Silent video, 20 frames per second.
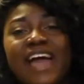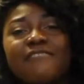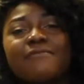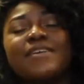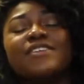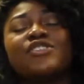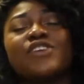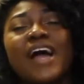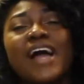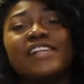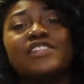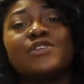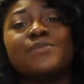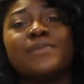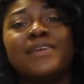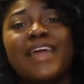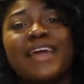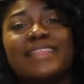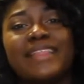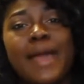I've been trying to
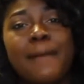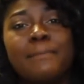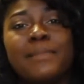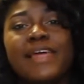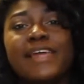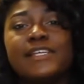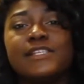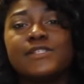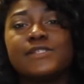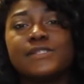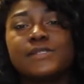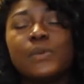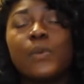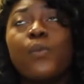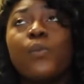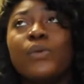be at that place